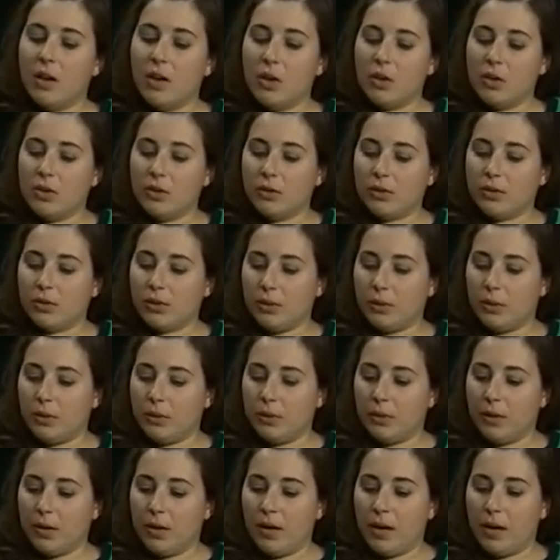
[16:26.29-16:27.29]

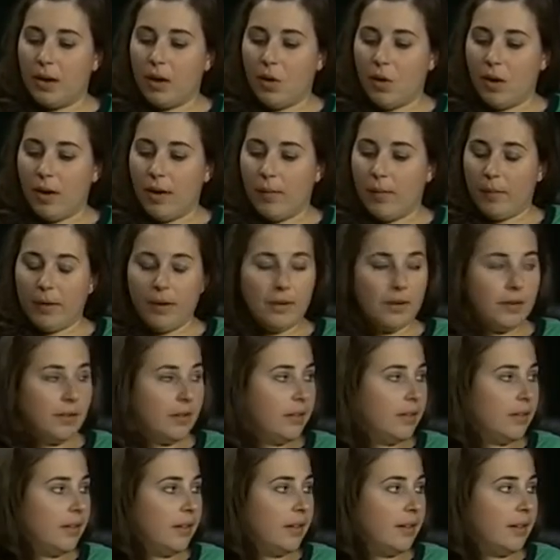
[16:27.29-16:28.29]
So, um, what
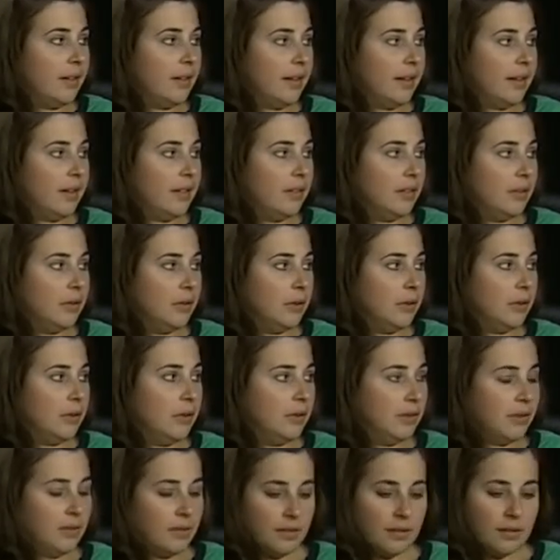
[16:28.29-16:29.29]
Ariel and I do
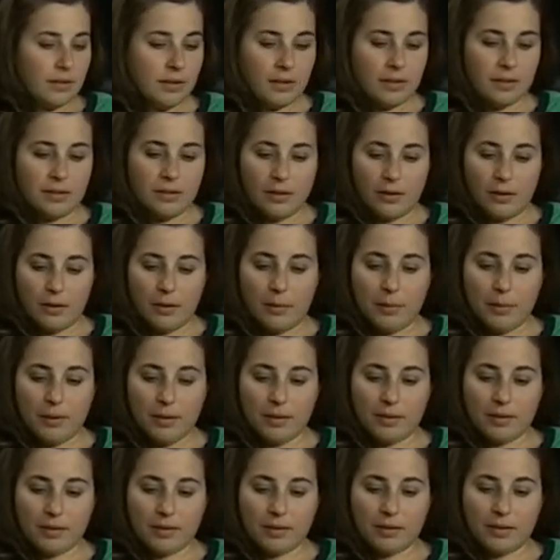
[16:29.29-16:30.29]
as
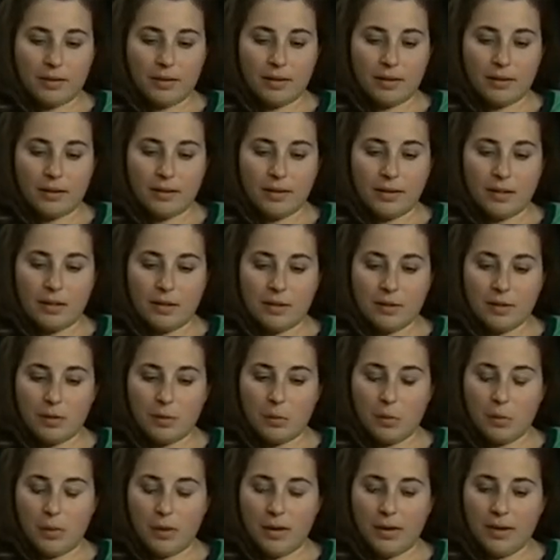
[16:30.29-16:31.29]
therapists is teach
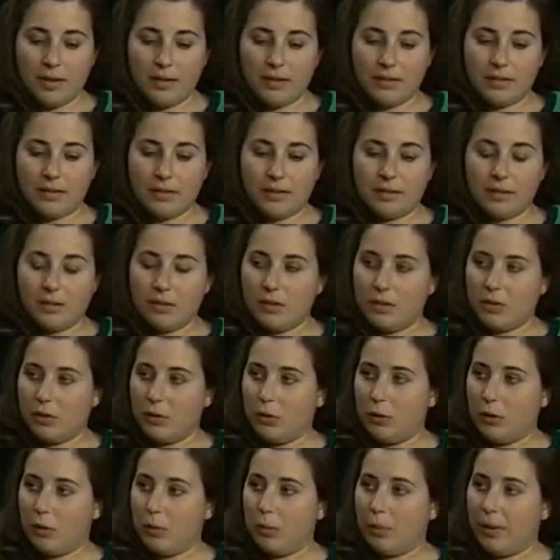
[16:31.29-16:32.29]
them ways
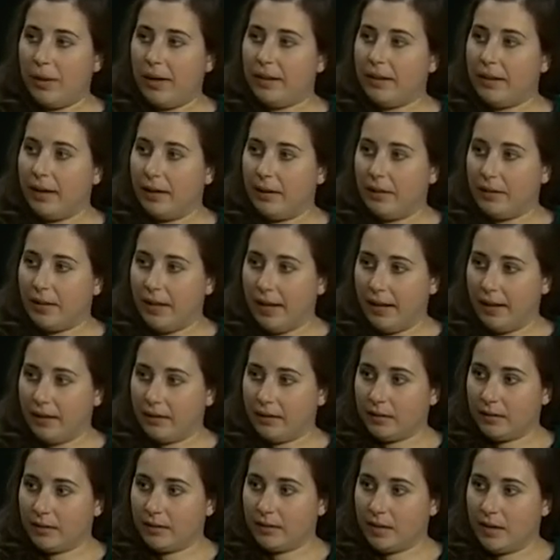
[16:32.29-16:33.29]
to break down
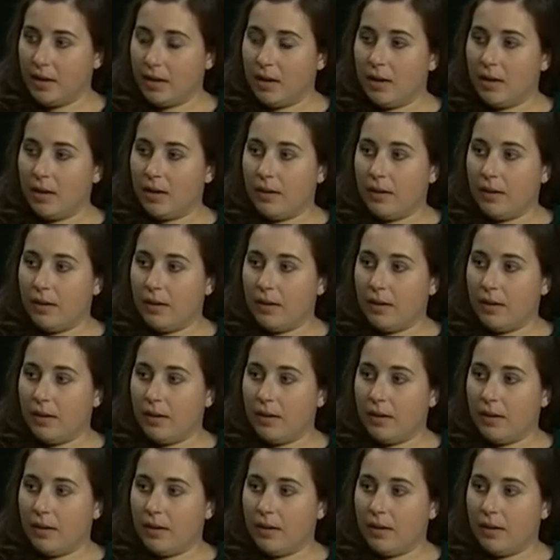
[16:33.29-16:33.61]
tasks. Mm-hmm.